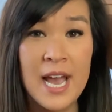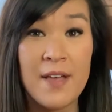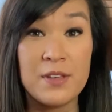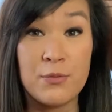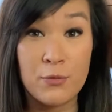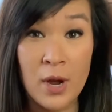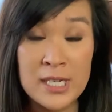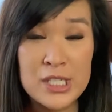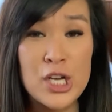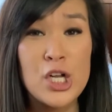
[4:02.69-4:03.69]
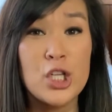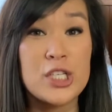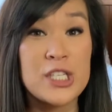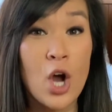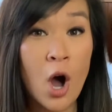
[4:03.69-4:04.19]
And the front
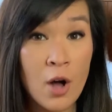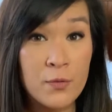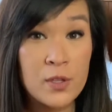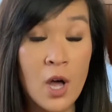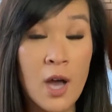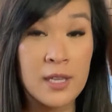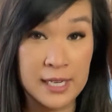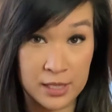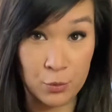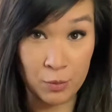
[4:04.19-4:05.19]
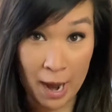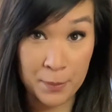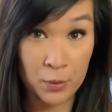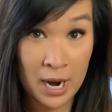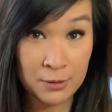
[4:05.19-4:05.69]
looks an awful lot like the
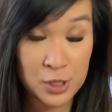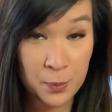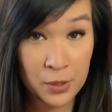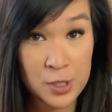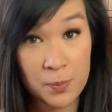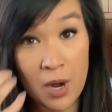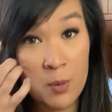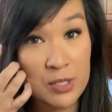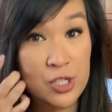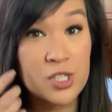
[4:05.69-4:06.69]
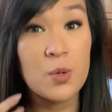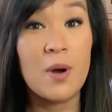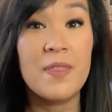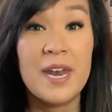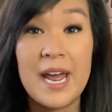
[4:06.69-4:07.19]
wraparound sports bra, which is the
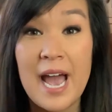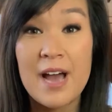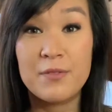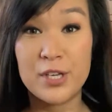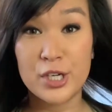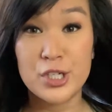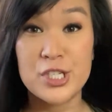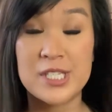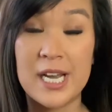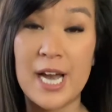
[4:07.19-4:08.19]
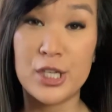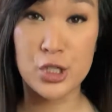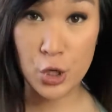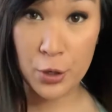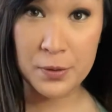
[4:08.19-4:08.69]
one that I have here just to kind of
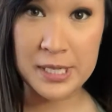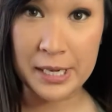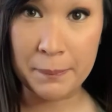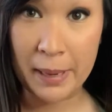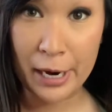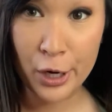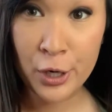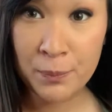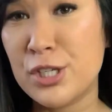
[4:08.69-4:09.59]
show you to compare.